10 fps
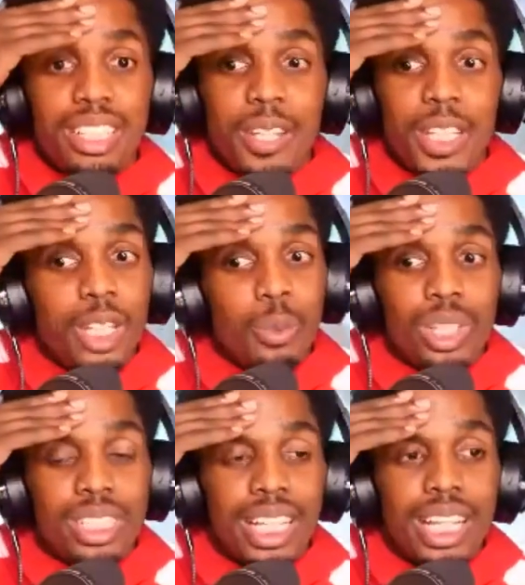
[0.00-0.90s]
And then
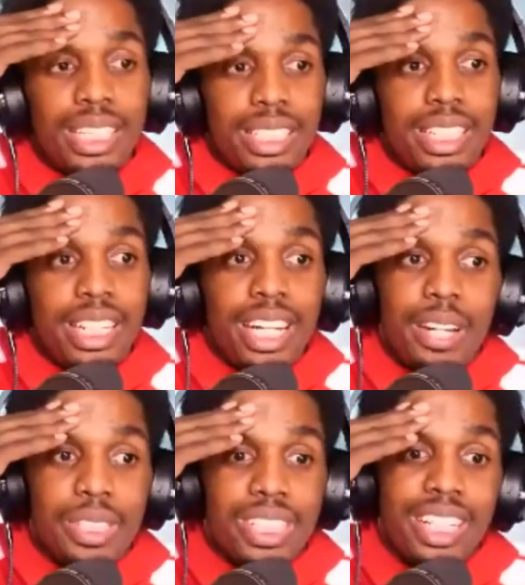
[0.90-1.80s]
once I locked it in, I
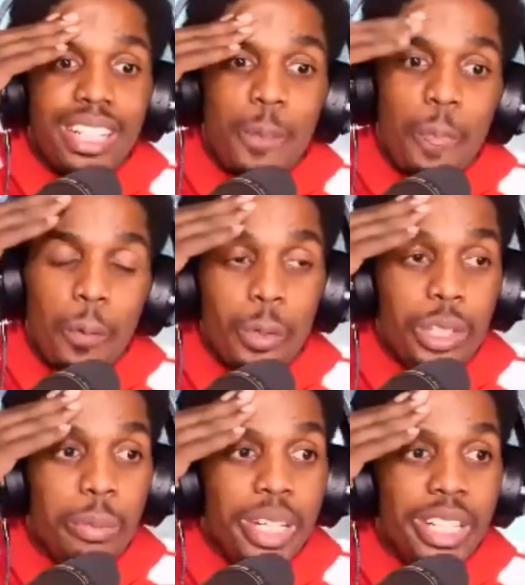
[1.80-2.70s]
was like, "Will
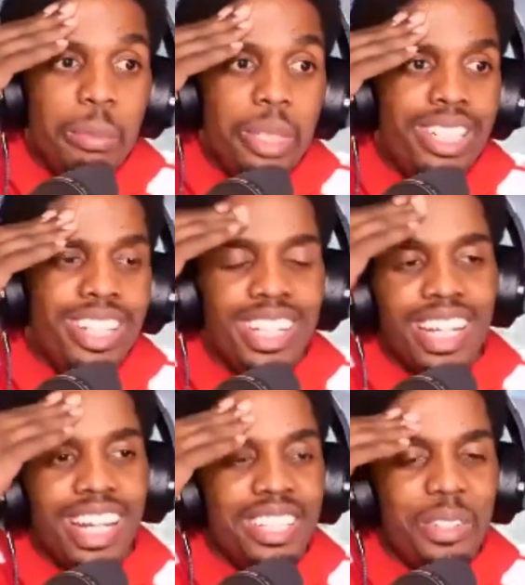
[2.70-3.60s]
you marry me?" And I
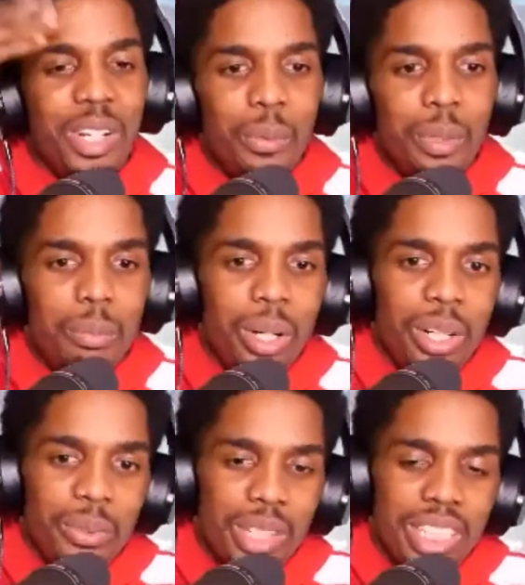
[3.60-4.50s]
got, you know, I went and bought a
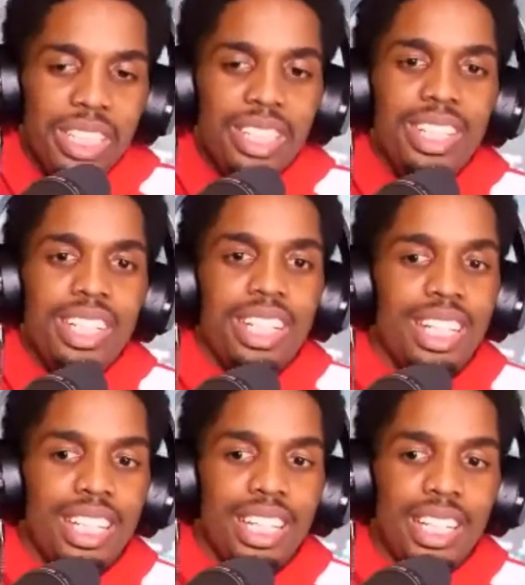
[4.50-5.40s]
ring,
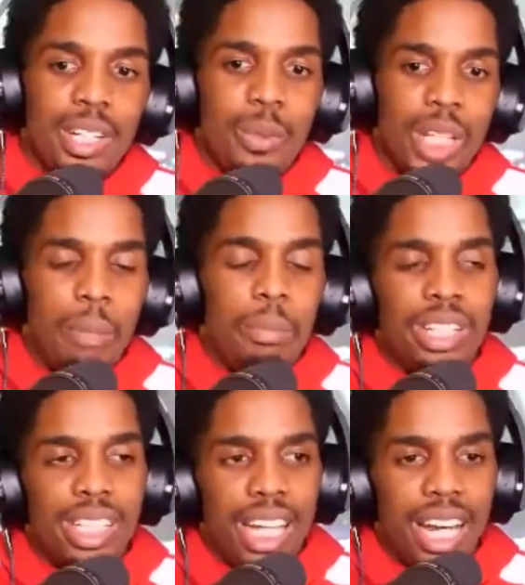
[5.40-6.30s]
and then uh, we got
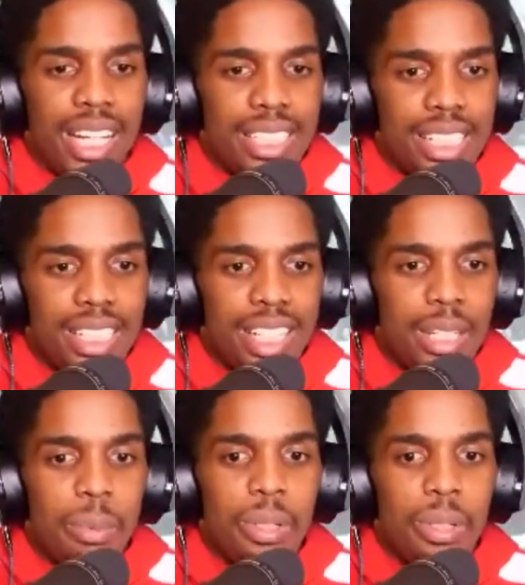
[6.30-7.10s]
married in Gaziantep.